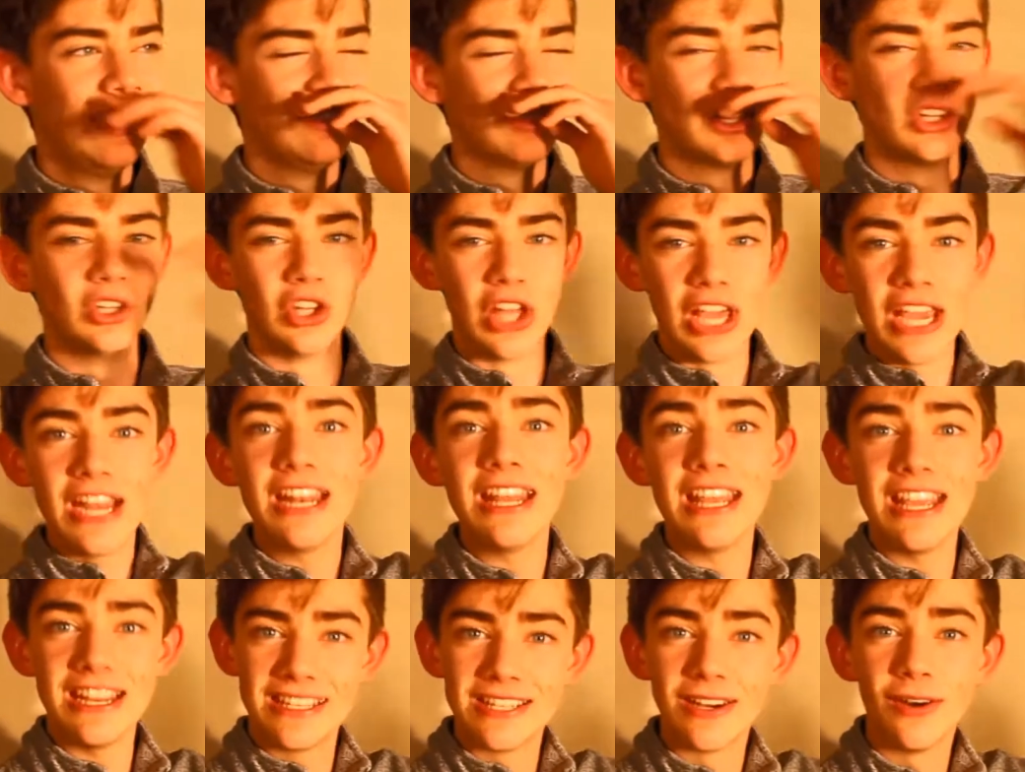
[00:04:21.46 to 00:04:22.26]
the
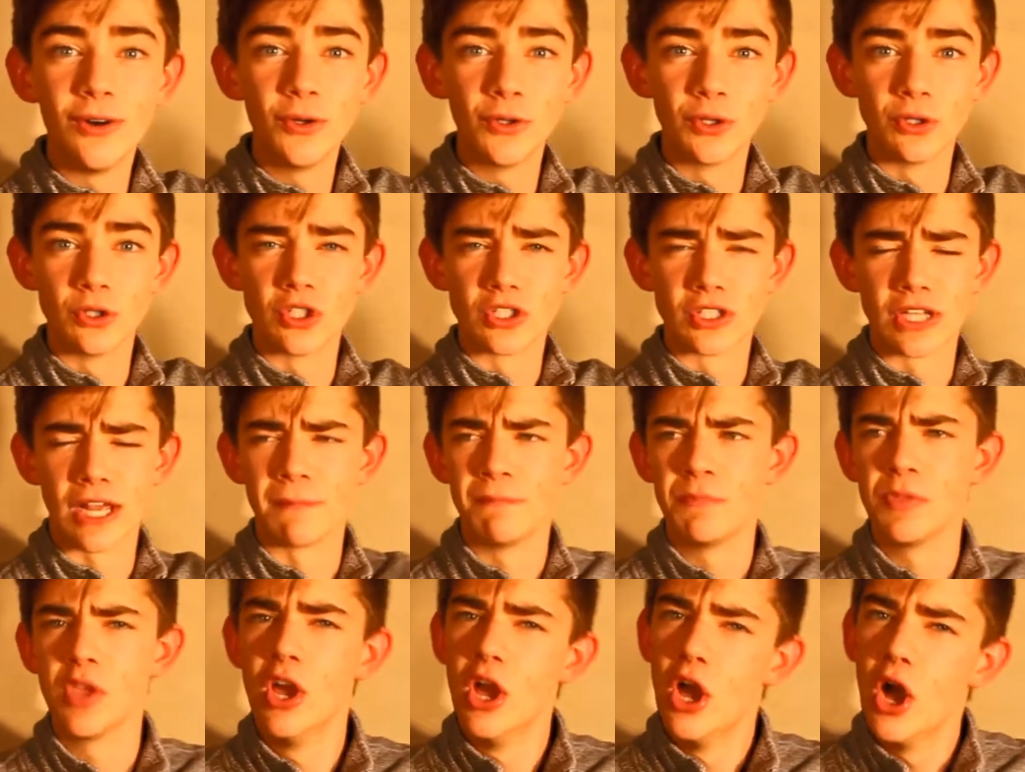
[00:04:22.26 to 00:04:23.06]
lady told her, she's
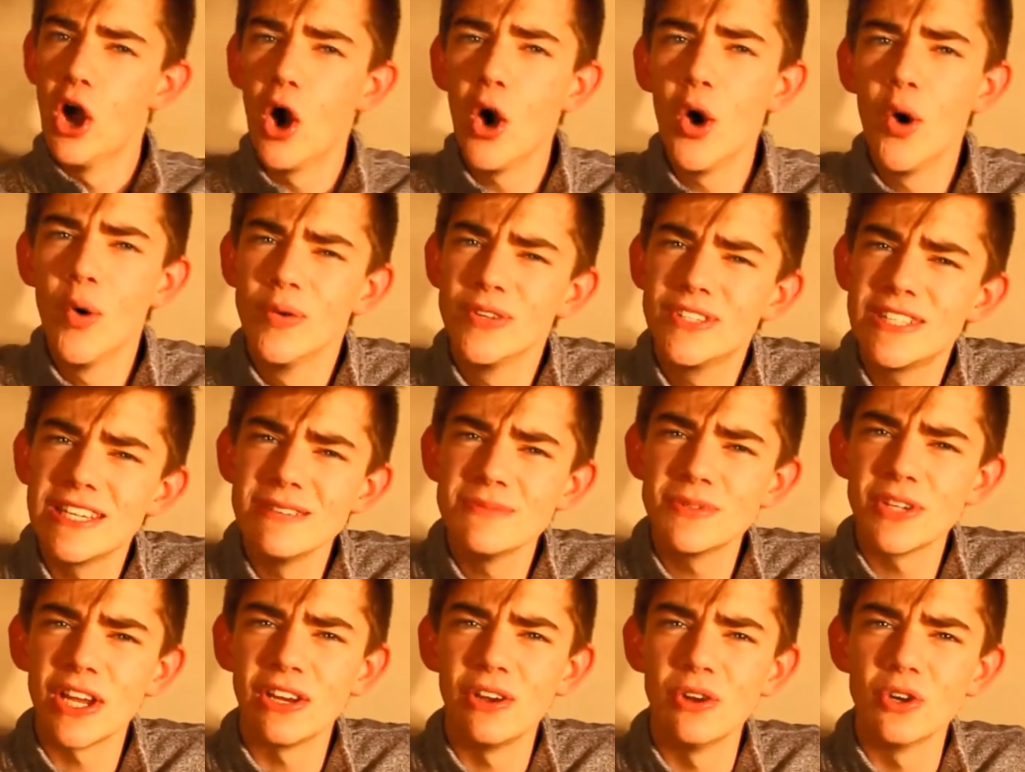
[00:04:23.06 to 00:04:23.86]
like, oh, it
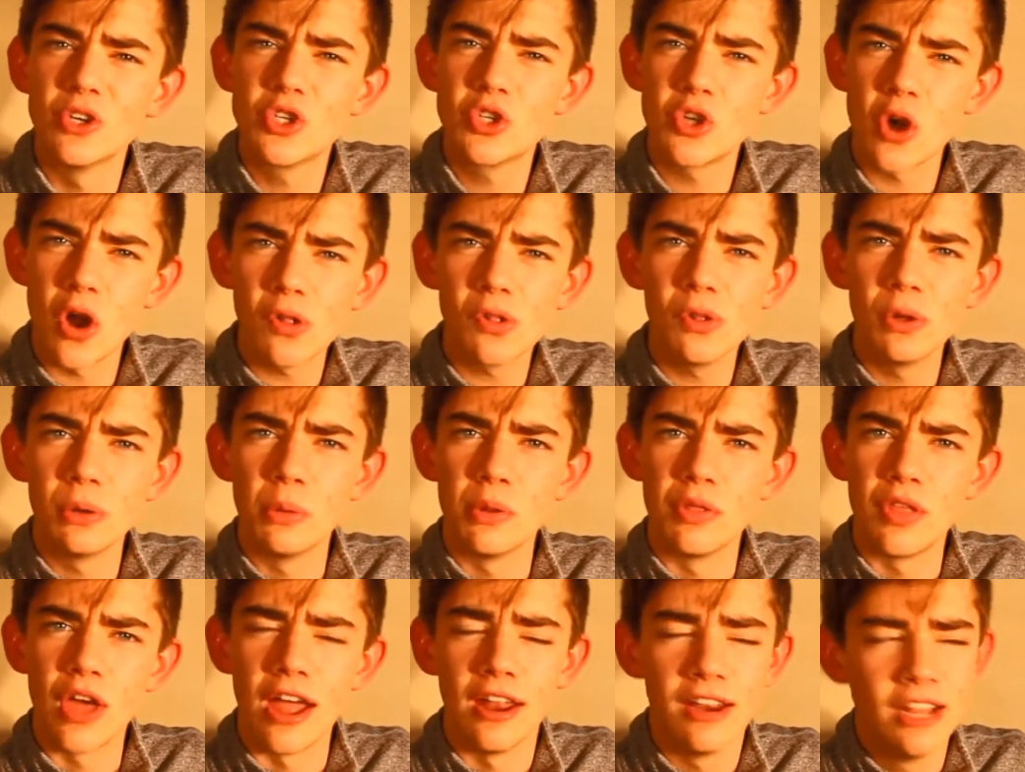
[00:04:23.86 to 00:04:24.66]
seems like you're struggling
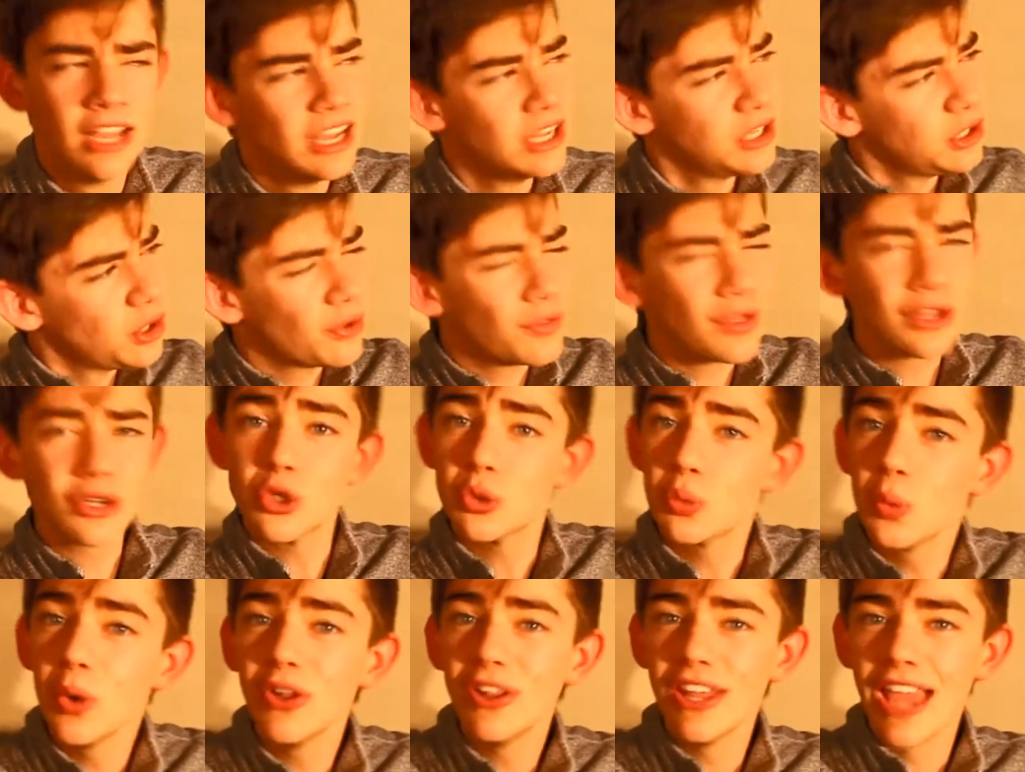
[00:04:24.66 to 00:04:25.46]
with that. You know, they
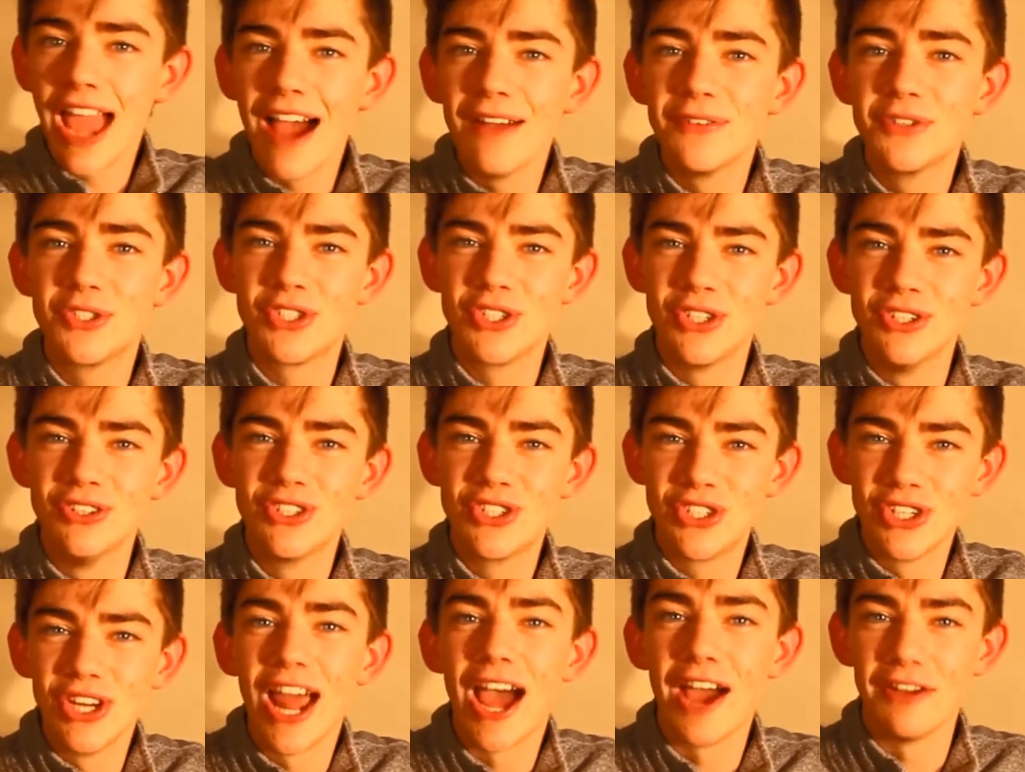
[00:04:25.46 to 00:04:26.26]

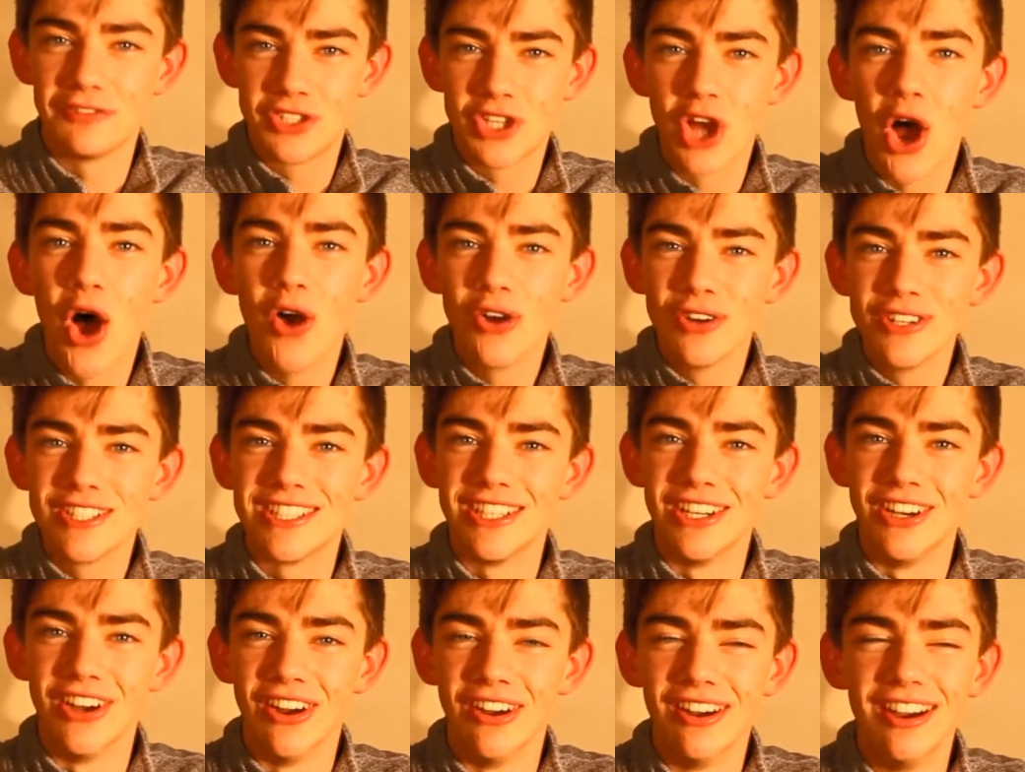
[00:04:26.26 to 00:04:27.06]
should have tongs
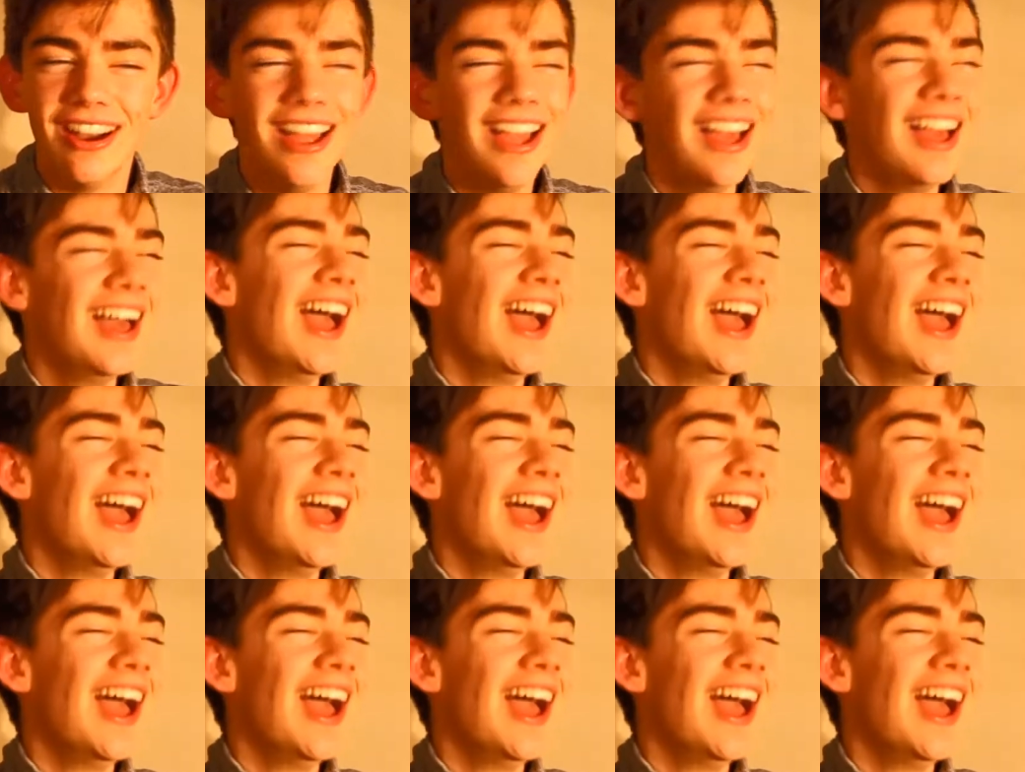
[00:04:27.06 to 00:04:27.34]
here.